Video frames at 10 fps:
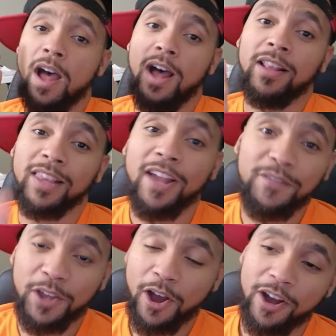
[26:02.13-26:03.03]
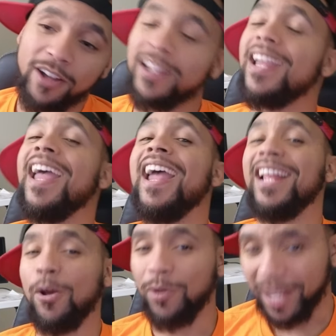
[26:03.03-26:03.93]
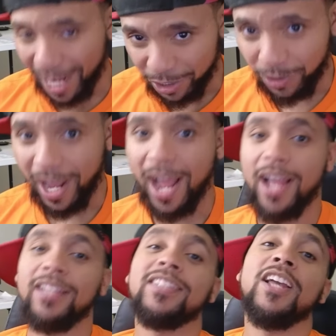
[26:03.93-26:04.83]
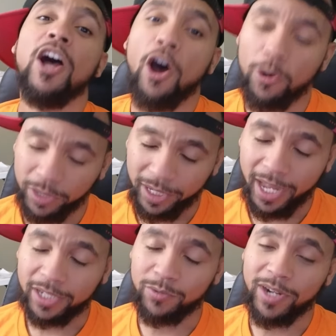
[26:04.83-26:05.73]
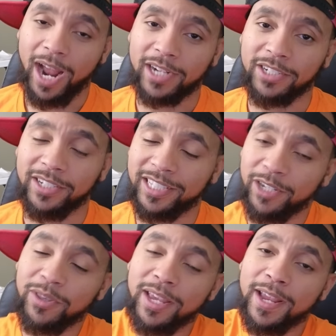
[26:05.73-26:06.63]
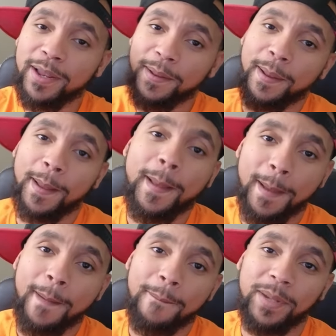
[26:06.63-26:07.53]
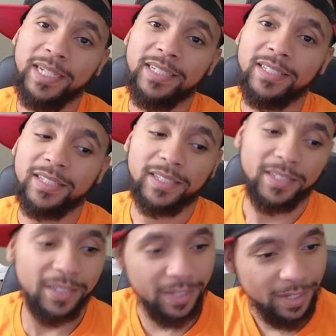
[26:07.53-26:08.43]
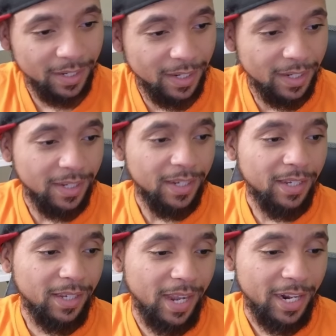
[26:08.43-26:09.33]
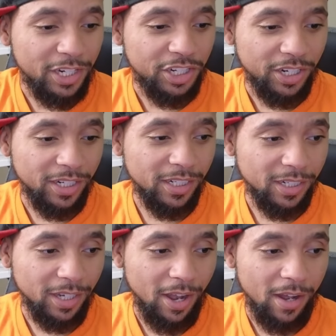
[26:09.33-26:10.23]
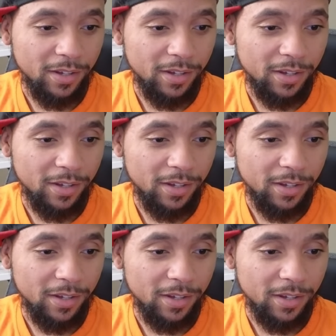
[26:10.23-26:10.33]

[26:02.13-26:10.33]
I love y'all. And I will catch you guys on the next reaction. Until then, peace. Yeah, this shit good, y'all.